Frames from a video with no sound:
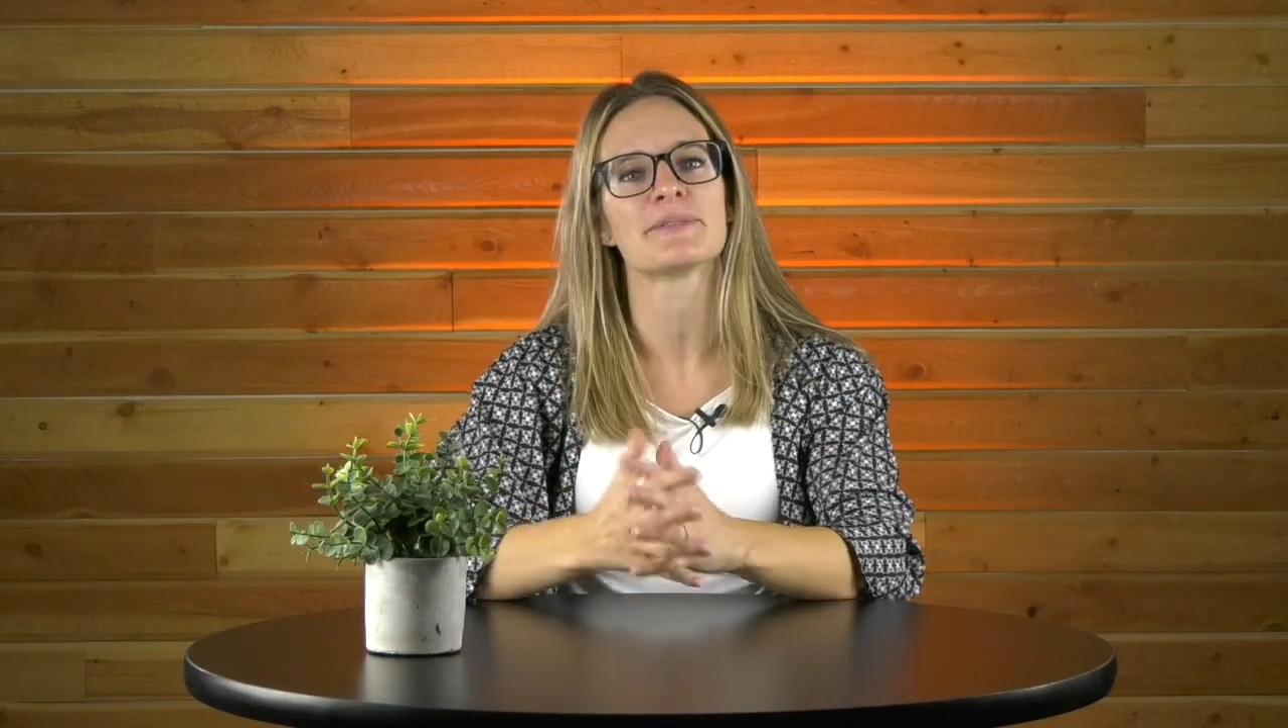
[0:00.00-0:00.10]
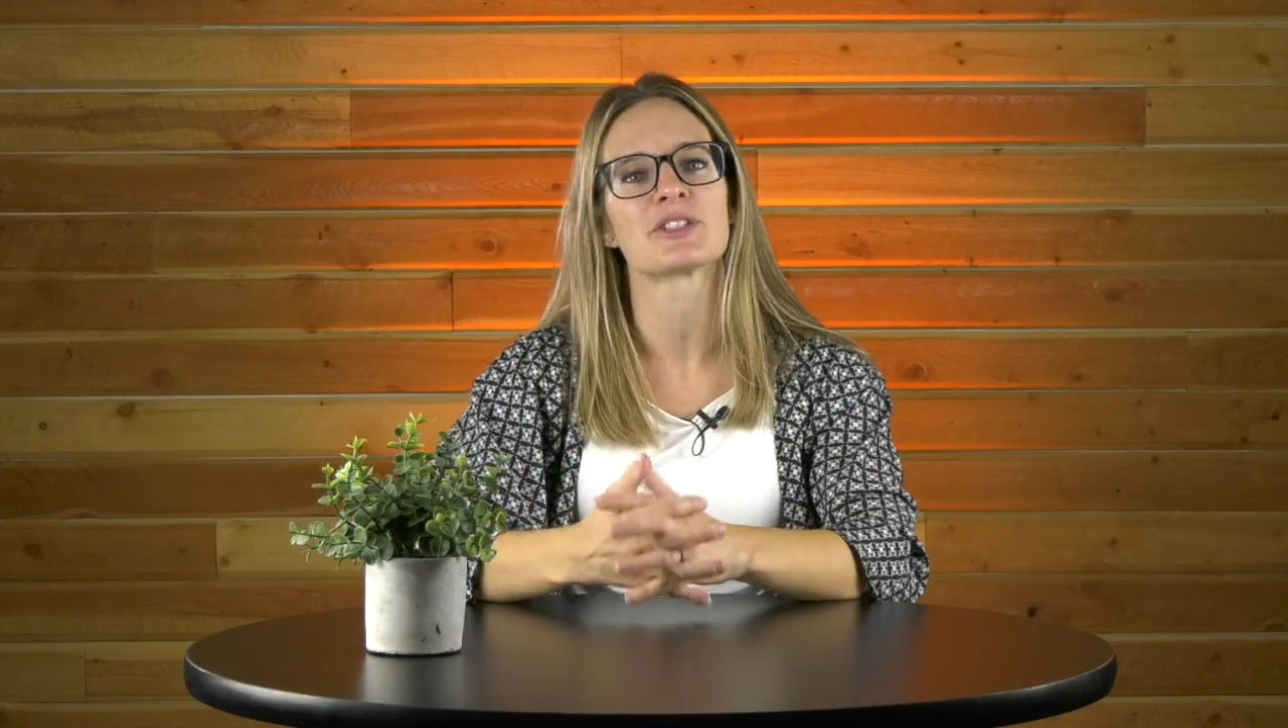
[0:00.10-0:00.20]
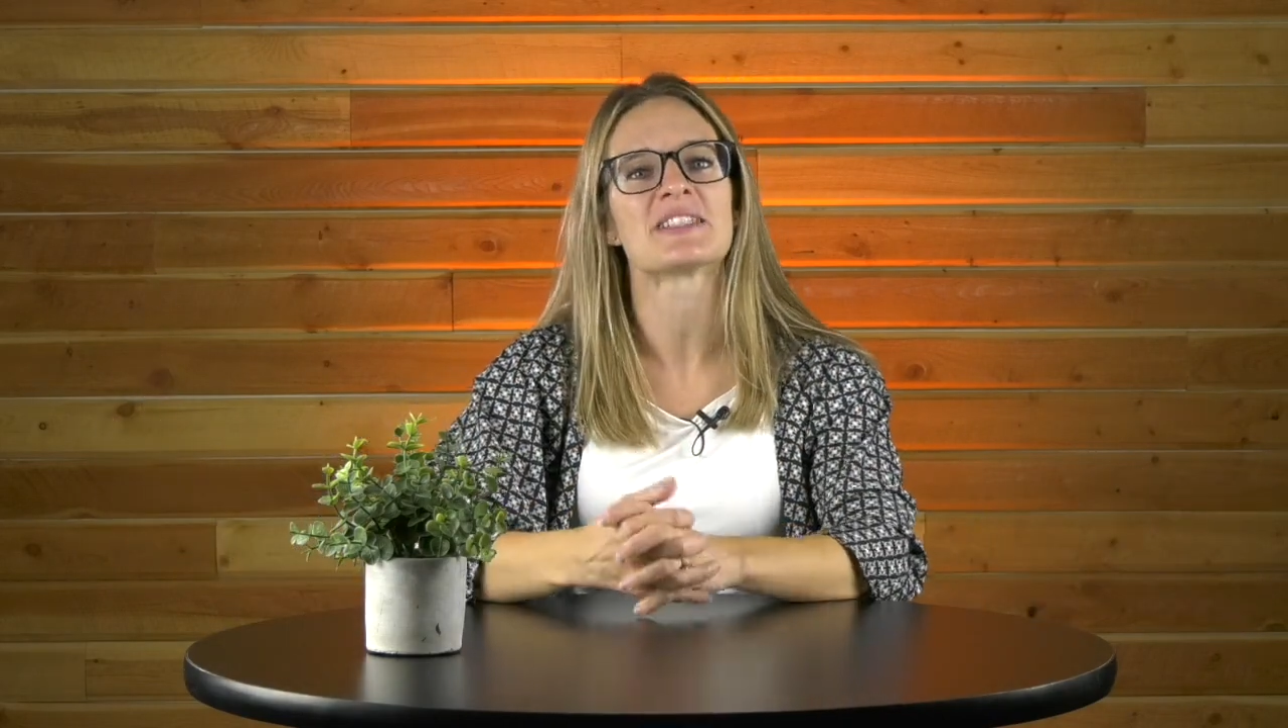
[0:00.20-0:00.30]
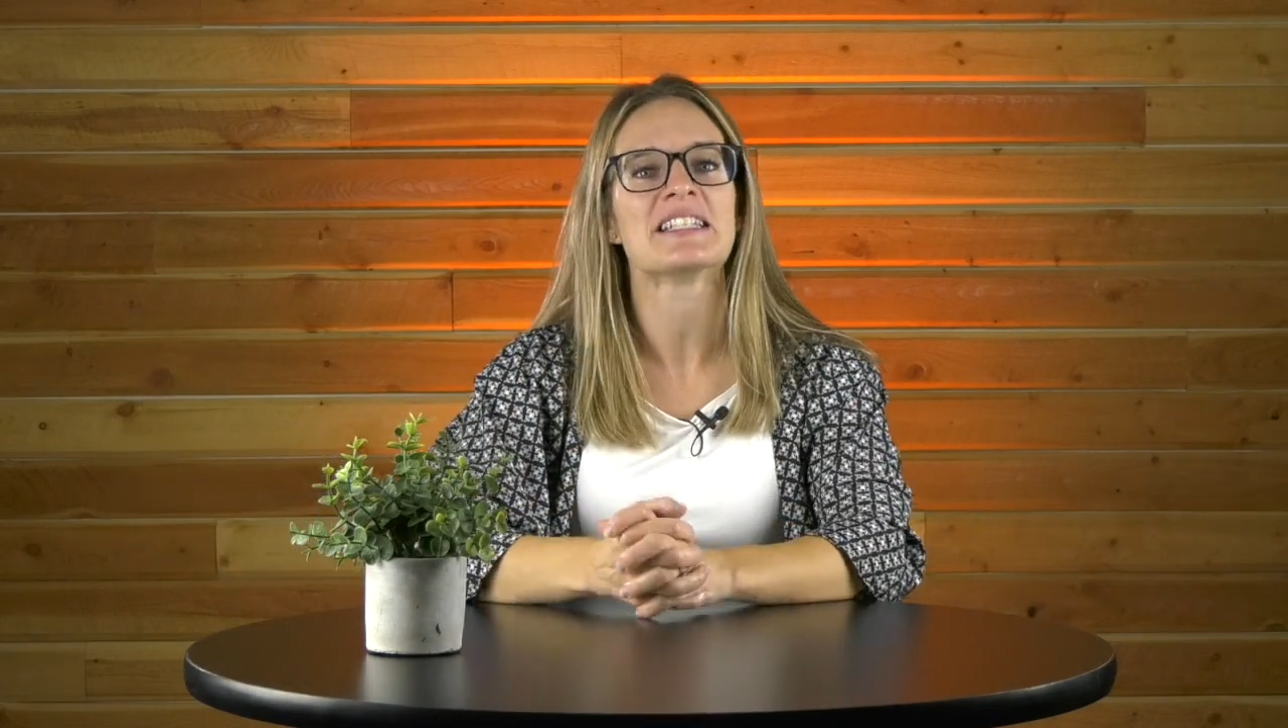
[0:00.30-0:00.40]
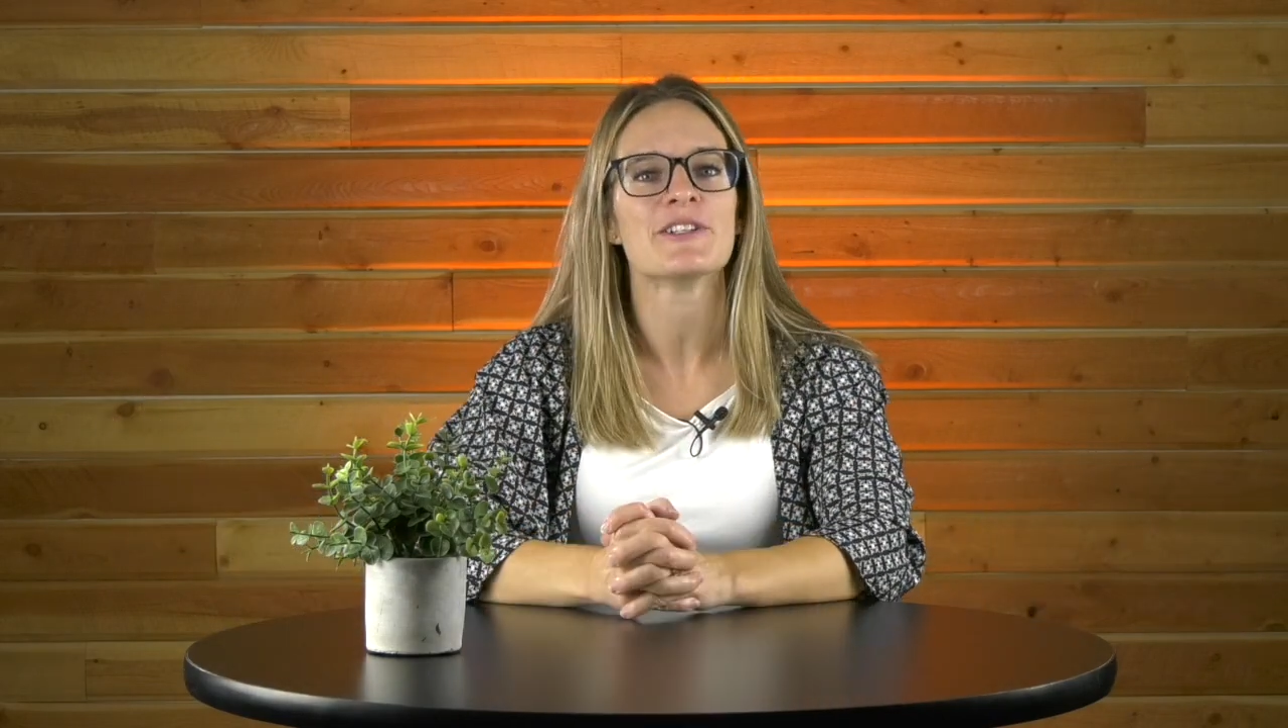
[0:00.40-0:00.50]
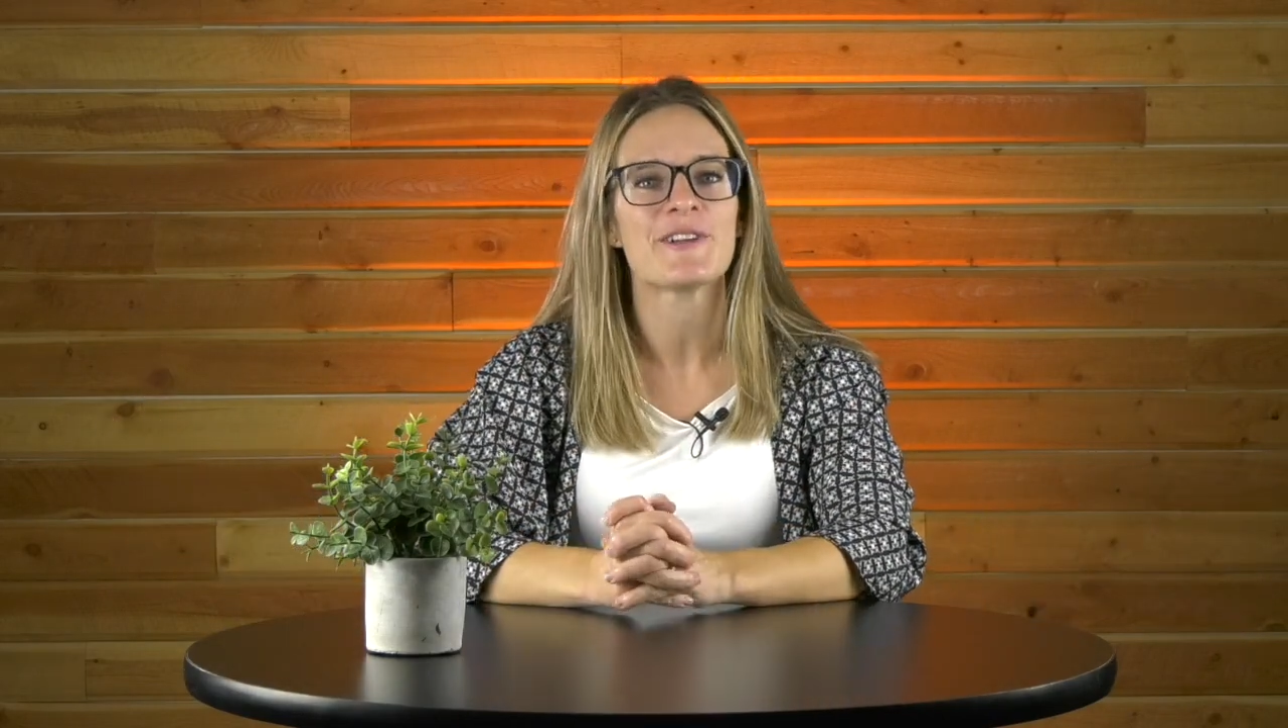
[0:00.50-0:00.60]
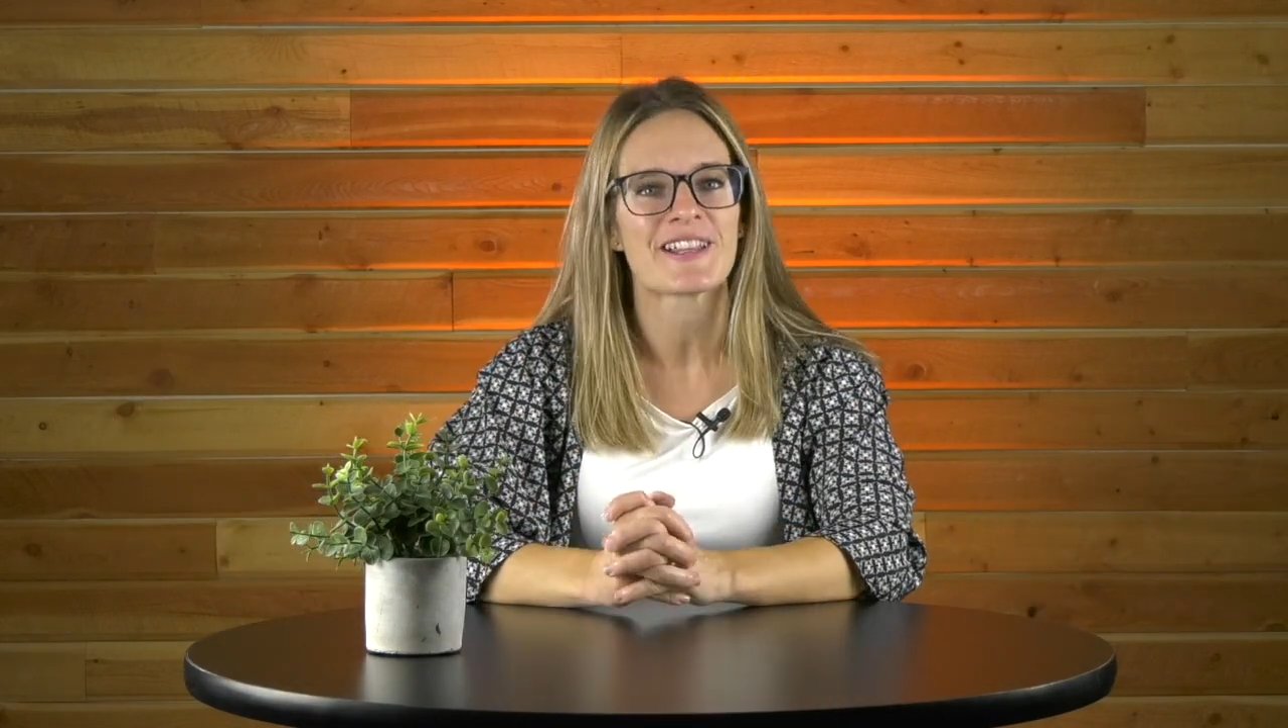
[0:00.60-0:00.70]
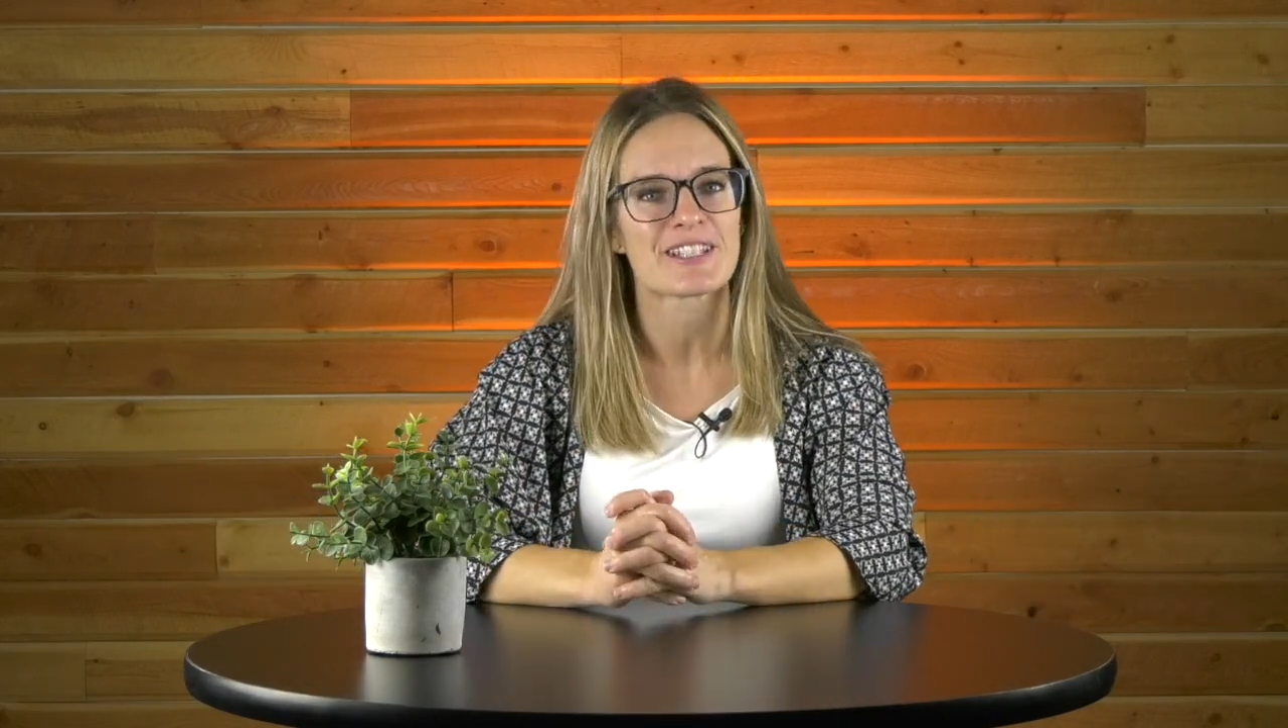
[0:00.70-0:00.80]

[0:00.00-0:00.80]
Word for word: so see you at